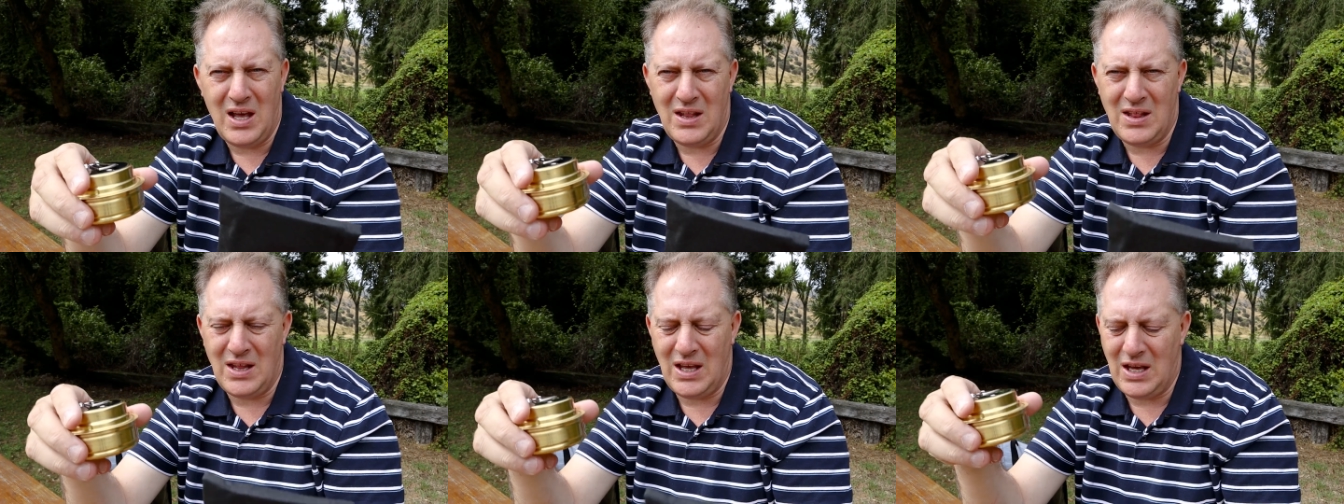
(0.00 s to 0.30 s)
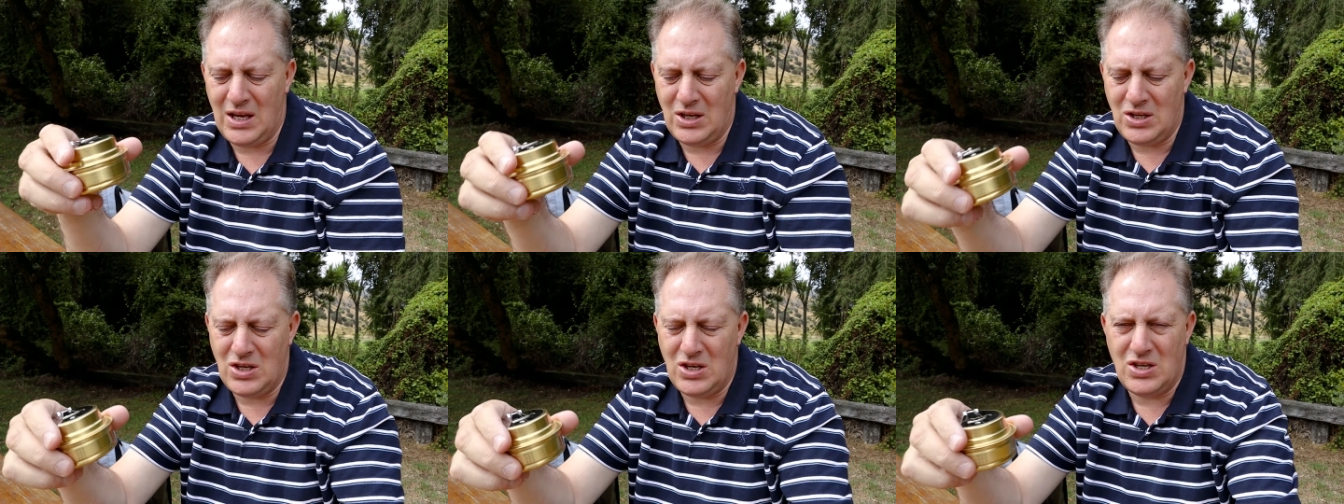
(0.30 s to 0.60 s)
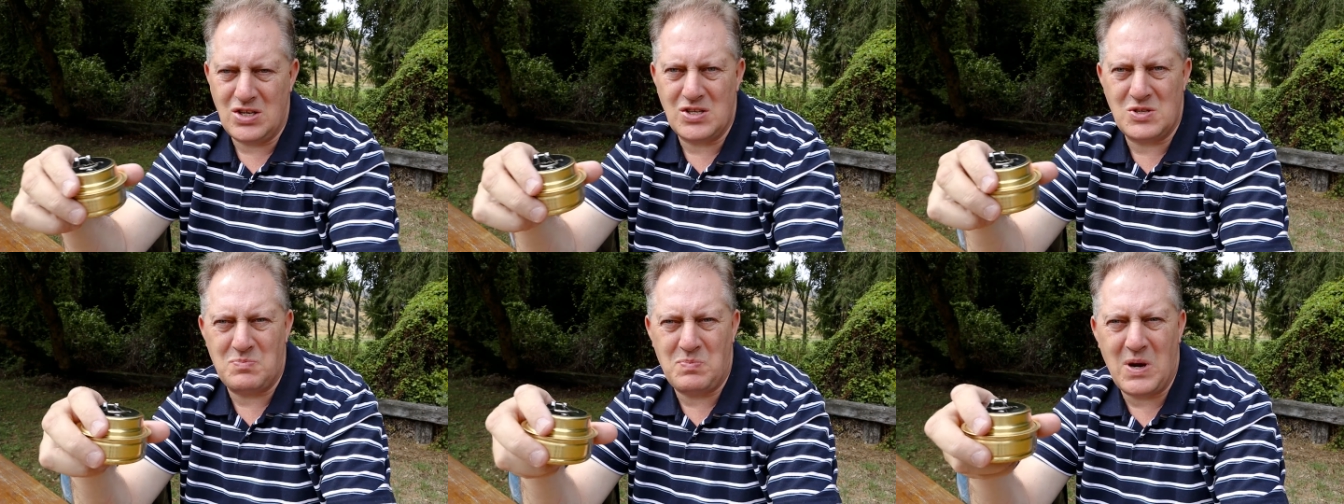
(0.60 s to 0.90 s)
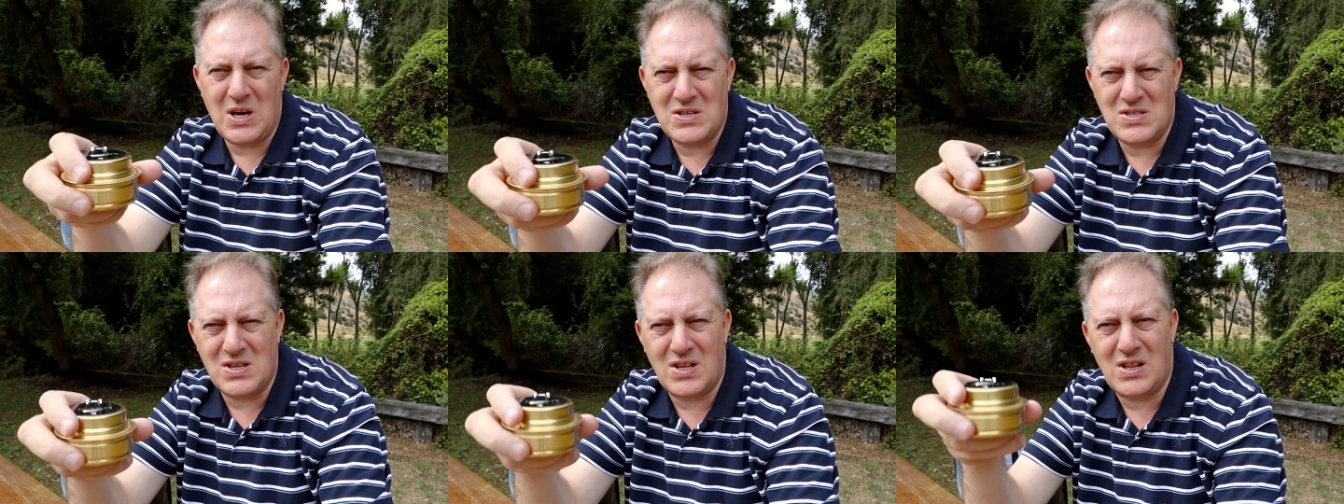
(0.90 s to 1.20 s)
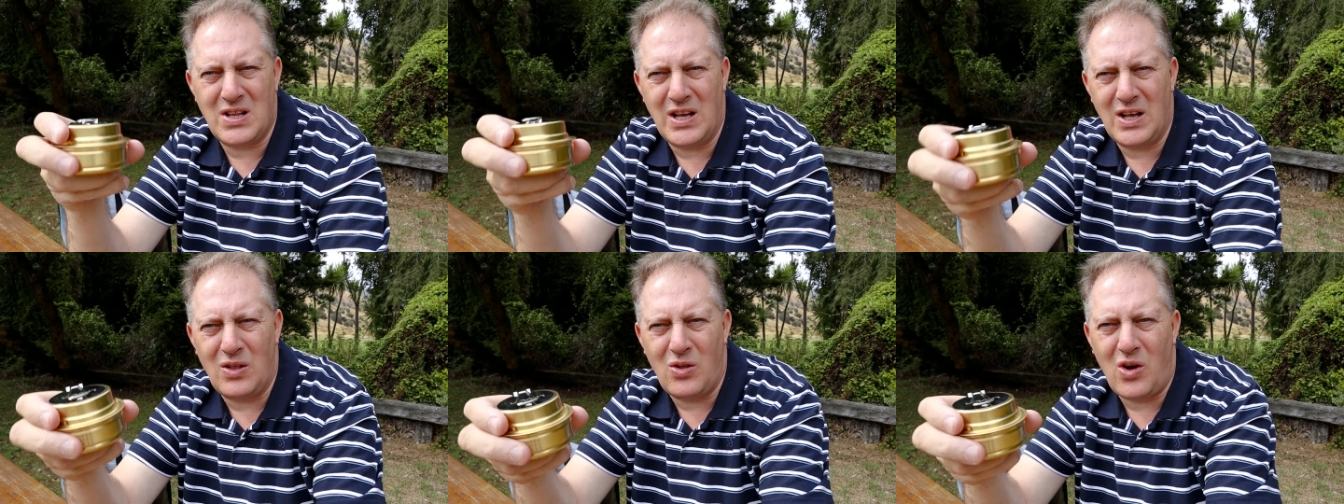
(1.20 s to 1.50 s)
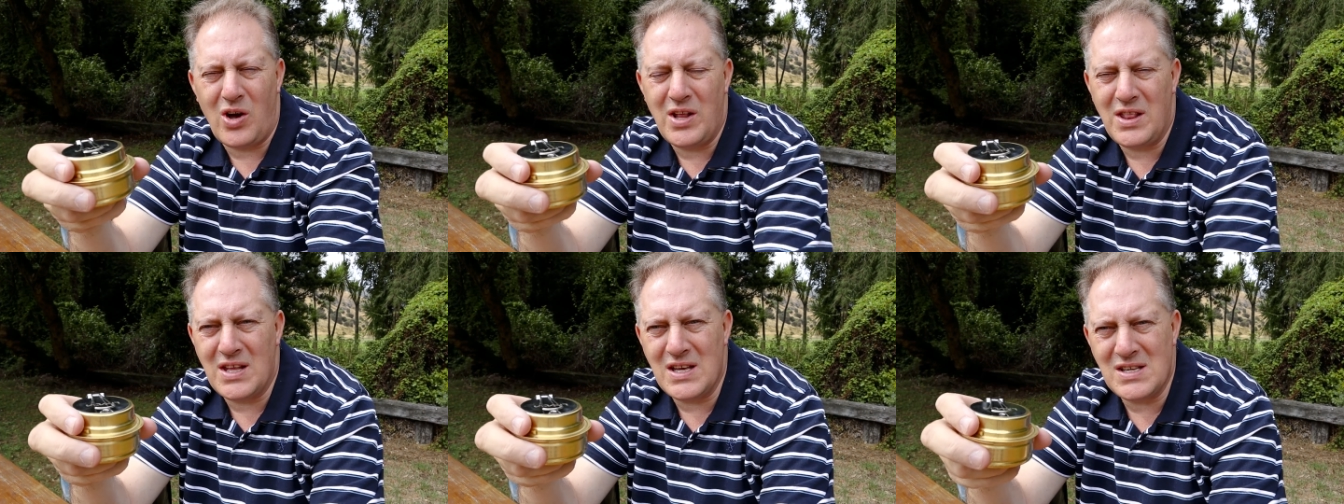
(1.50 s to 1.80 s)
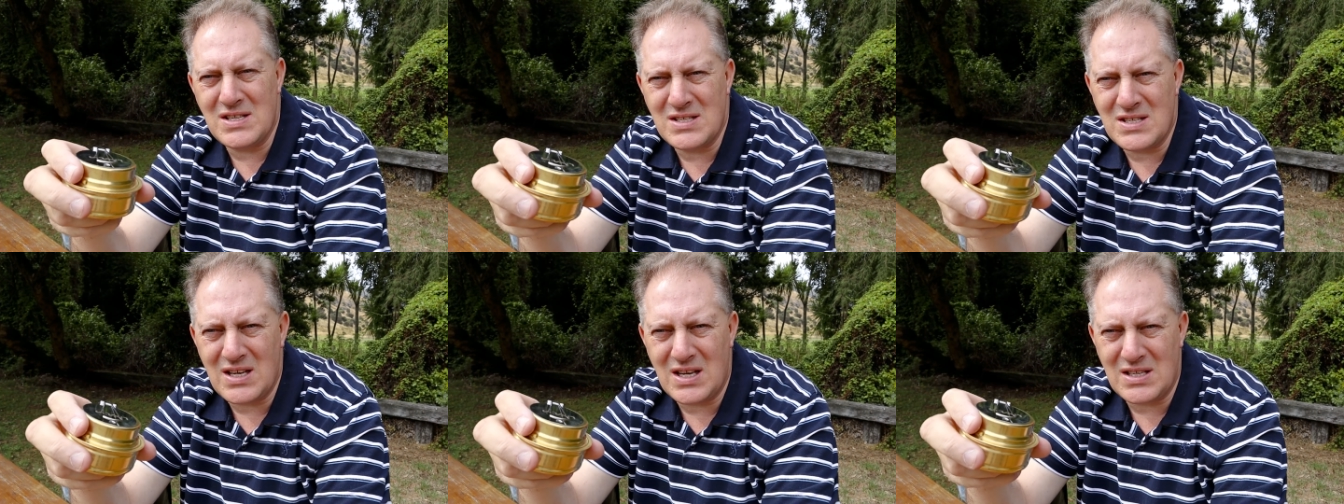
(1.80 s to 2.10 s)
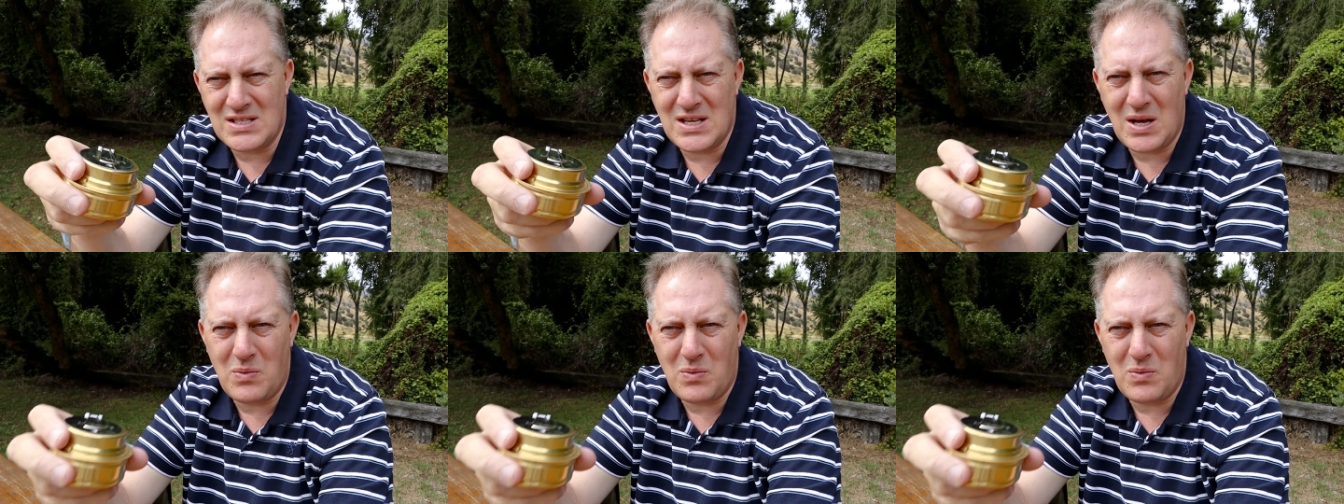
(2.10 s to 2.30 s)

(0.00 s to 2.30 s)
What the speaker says: then you just basically light these things